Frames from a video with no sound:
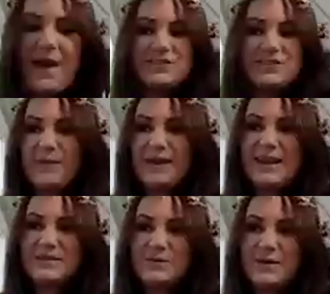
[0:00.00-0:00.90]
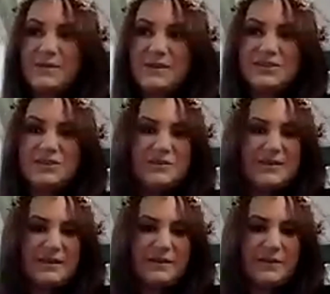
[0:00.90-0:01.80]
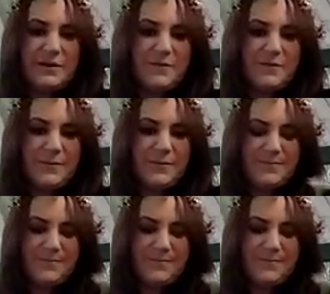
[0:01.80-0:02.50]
So my next one I'm going to do is a clover.